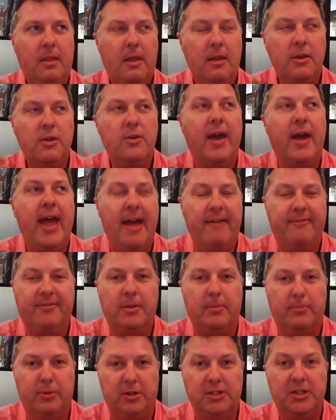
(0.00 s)
you
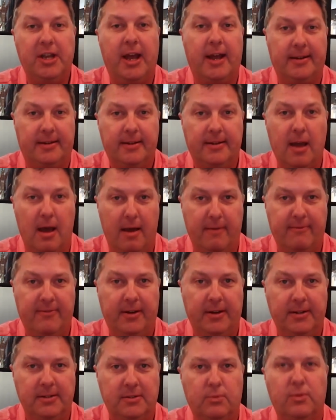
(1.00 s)
have to project
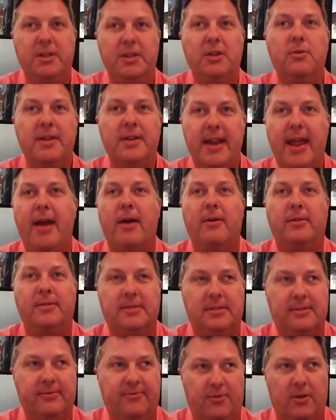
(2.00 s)
confidence. When you
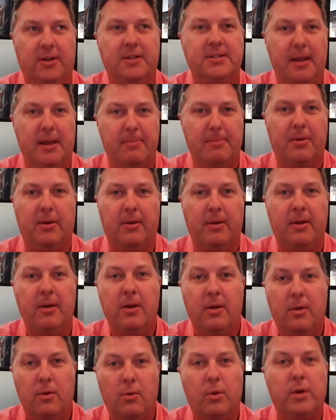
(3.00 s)
announce, for example,
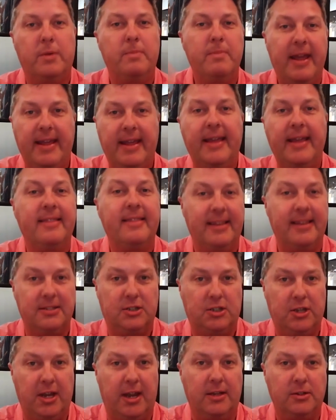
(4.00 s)
we're making
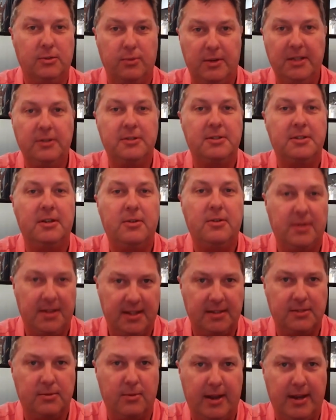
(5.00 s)
this change, we used to do it
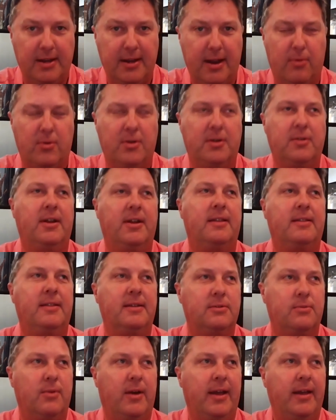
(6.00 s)
this way and now we're doing it
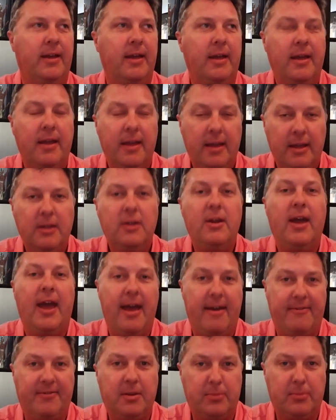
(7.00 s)
this way. You
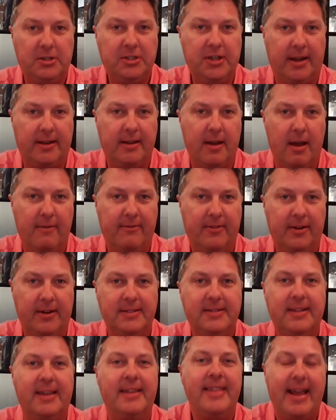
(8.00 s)
have to project
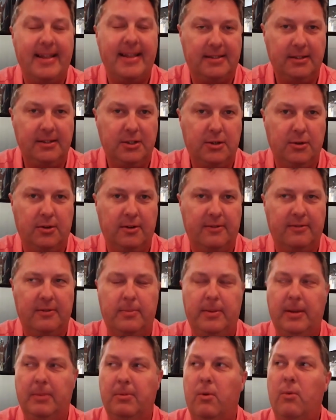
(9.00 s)
confidence, and that's intuitive
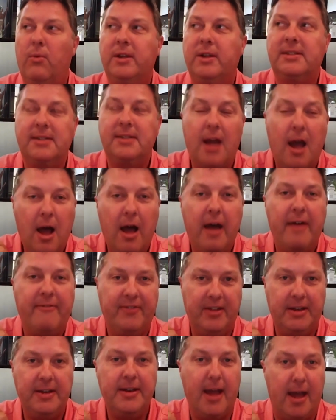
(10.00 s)
to people. What's
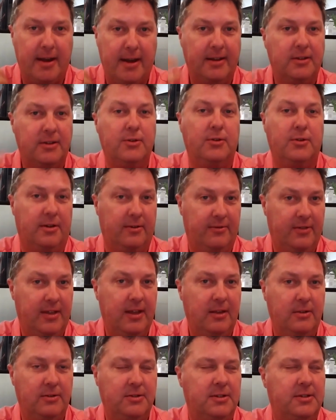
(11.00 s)
often not intuitive that
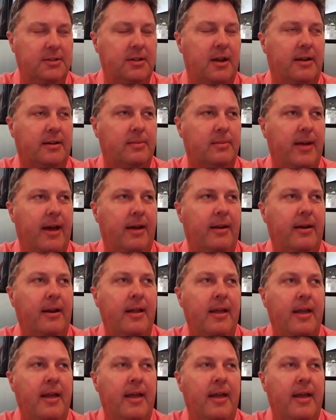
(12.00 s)
you just talked about